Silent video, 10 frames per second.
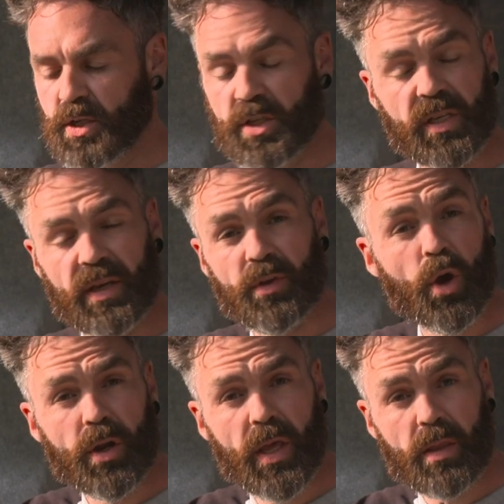just to give the
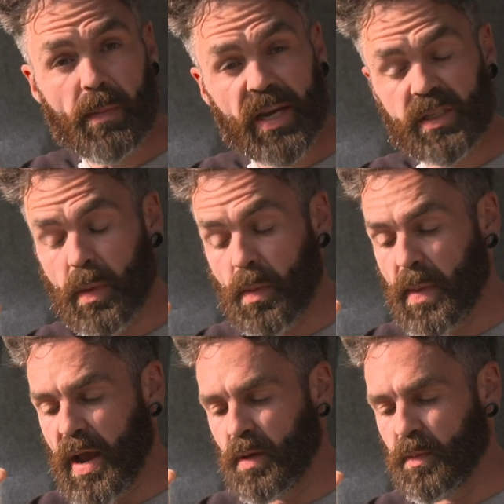hook link the maximum
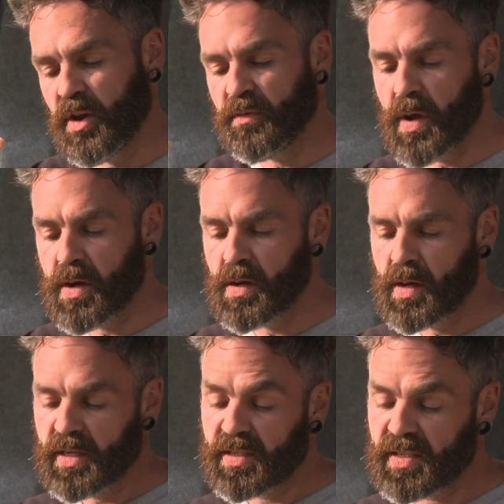amount of movement.
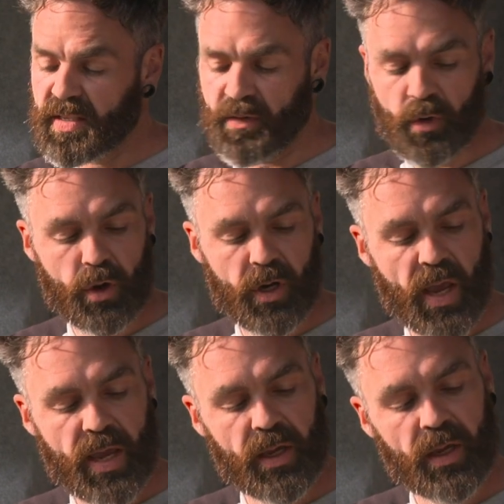It's a stiff hook
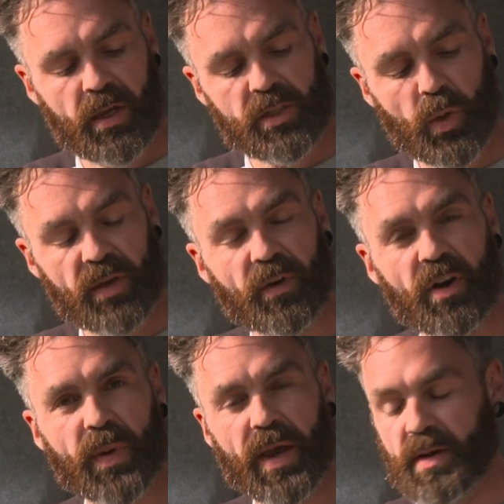link,
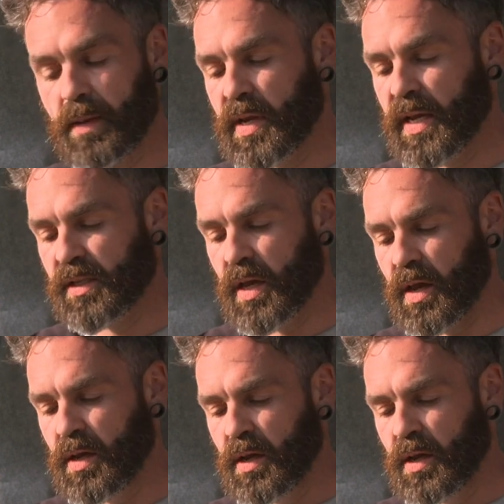25-pound amnesia,